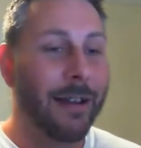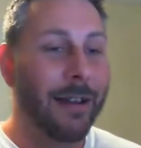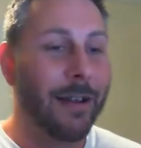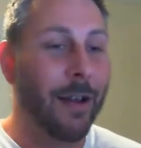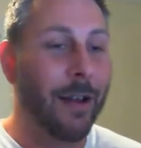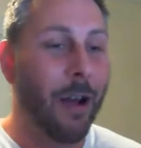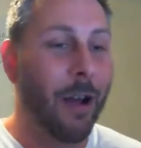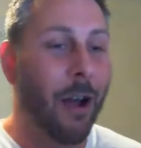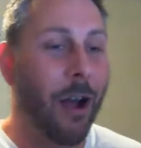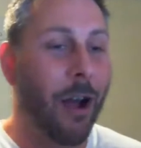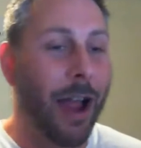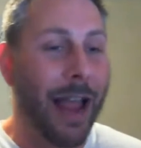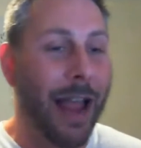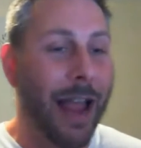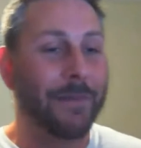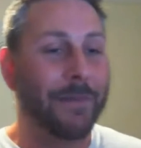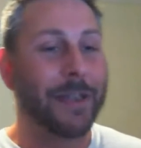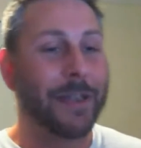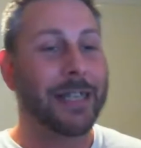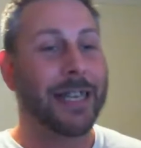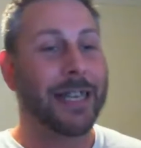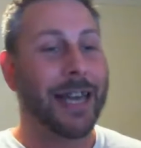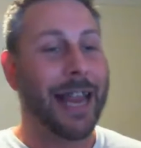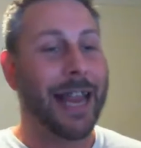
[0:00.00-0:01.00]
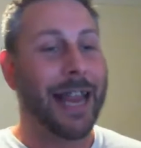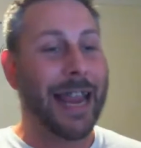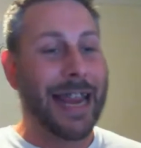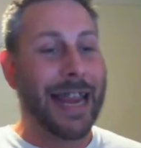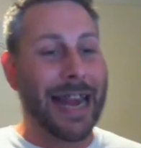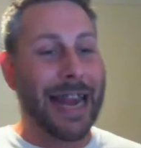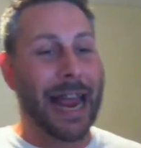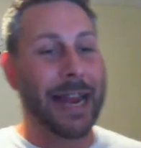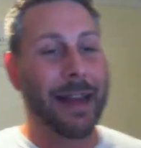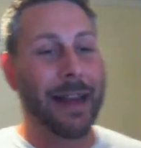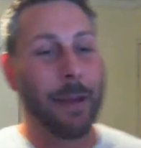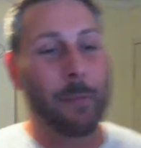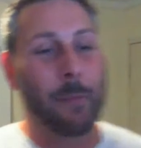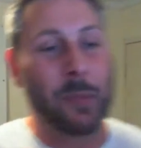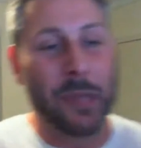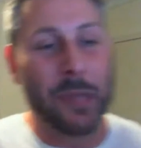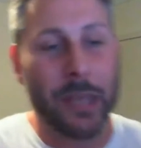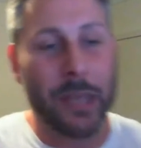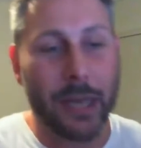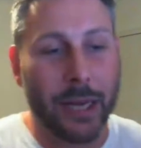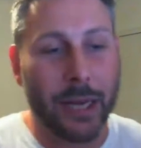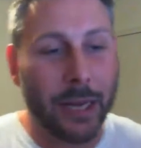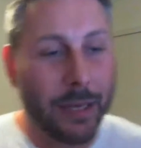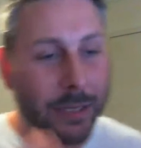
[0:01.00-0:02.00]
I have this an innate
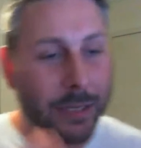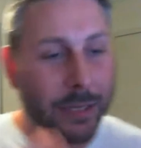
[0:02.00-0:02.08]
ability